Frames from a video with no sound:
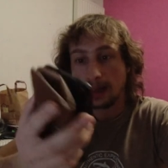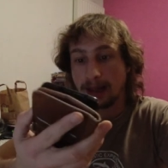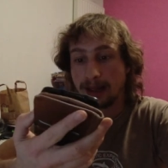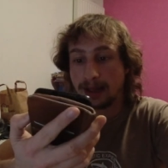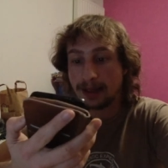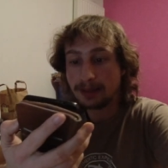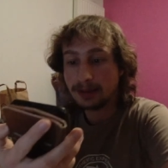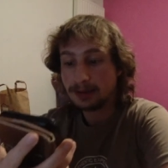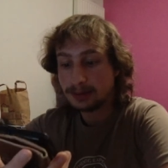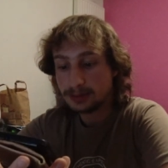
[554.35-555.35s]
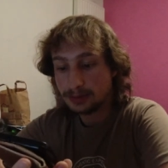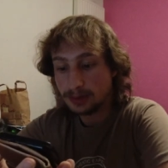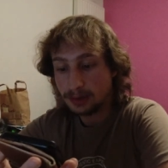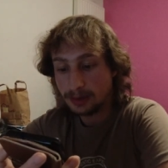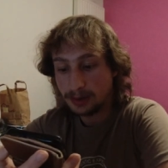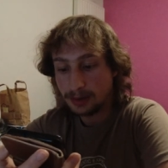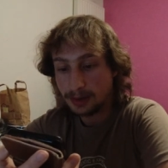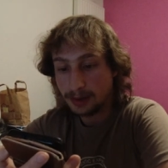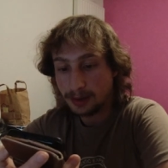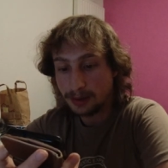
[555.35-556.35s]
And
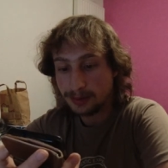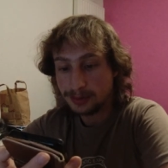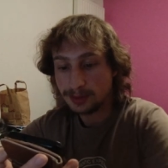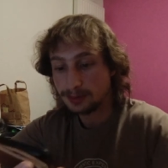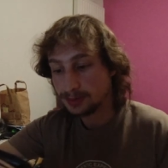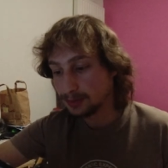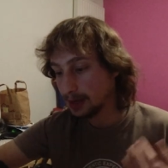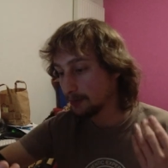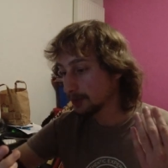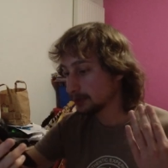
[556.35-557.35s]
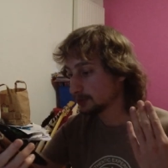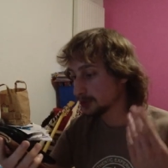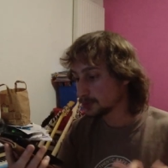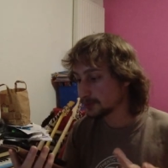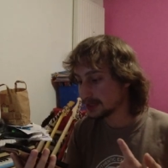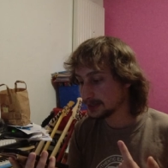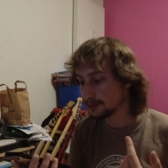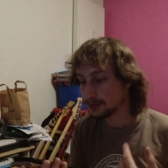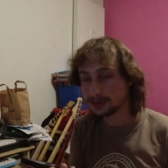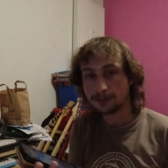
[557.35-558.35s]
Uh, so, so yeah, I wanted to expose myself
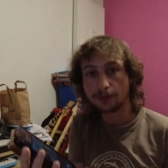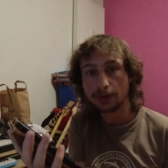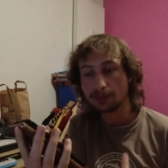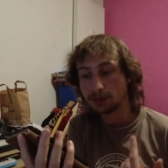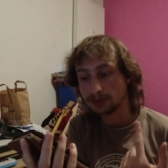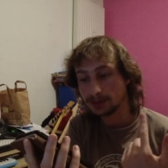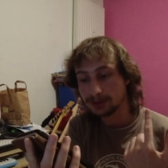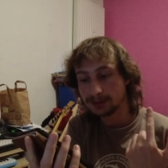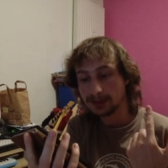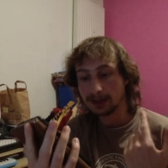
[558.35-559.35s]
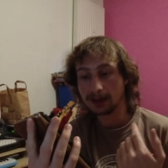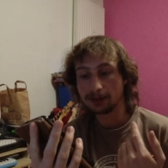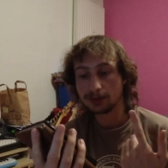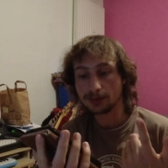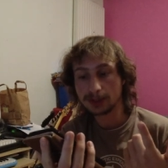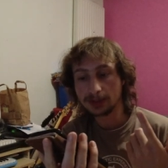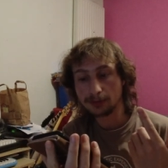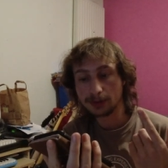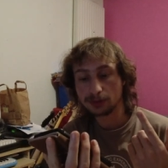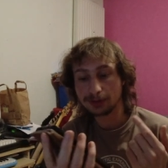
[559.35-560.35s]
to a lot of random content, and the reason I
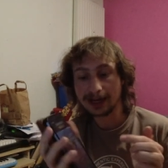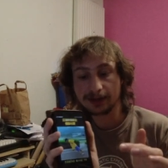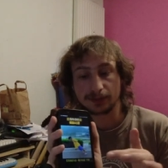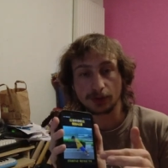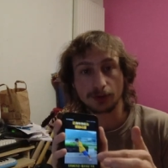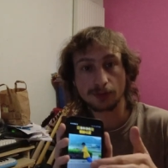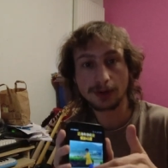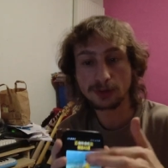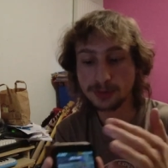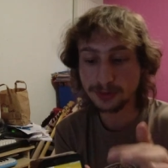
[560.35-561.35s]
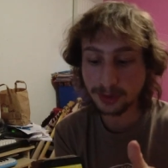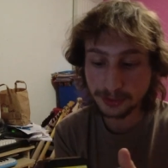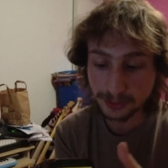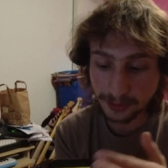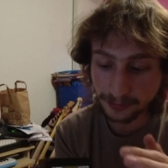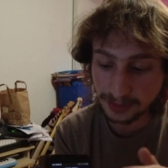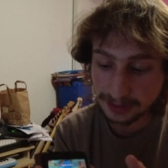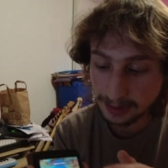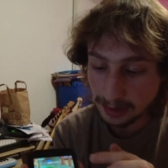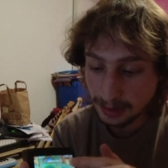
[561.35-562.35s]
want to do that is because when you scroll through the
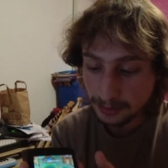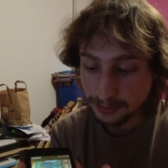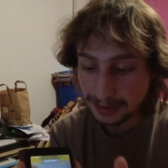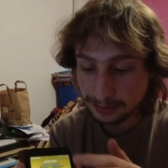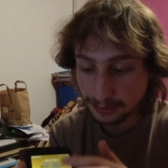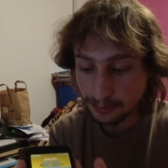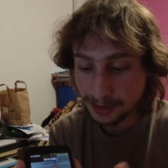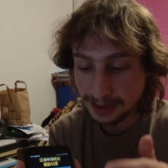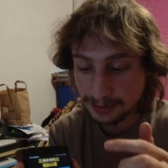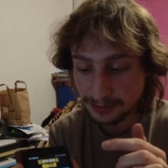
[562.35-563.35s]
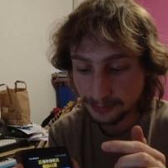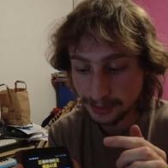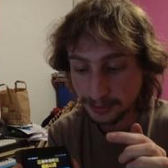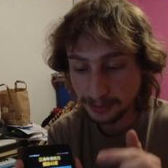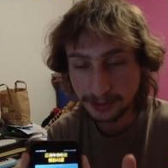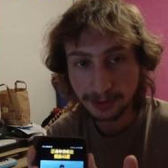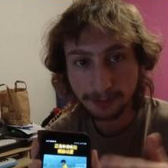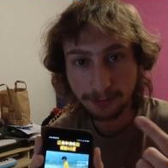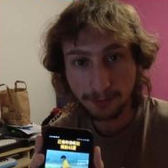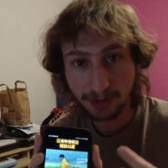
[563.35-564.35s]
feed, you get really different
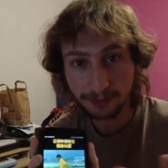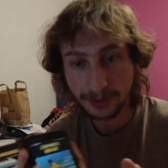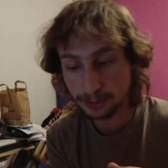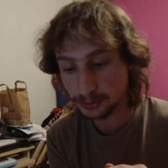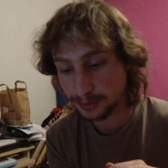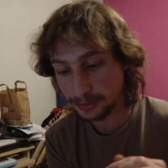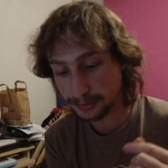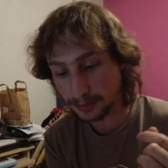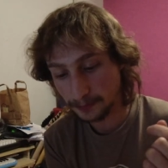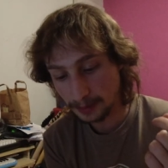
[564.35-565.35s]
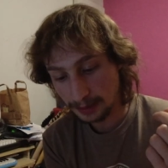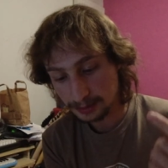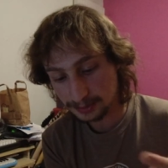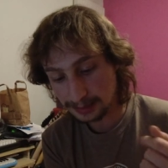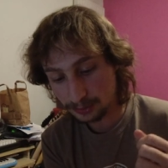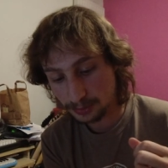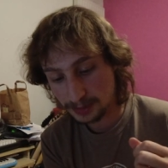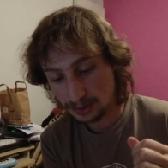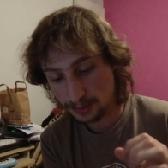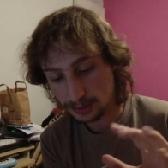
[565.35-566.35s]
content from one video to another, so that could
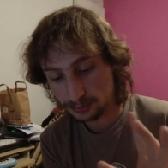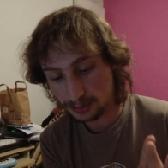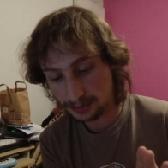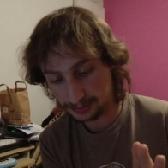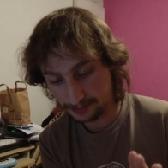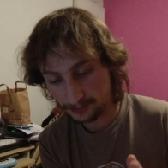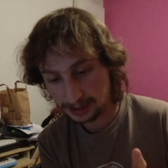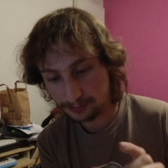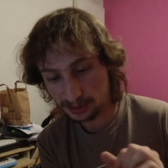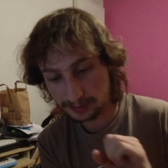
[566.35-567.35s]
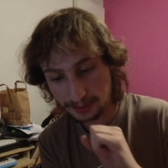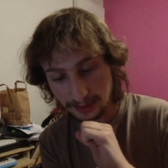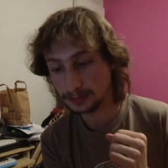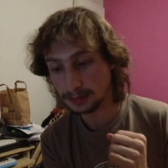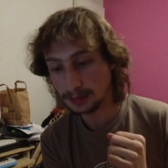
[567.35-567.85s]
be a way to learn some vocabulary.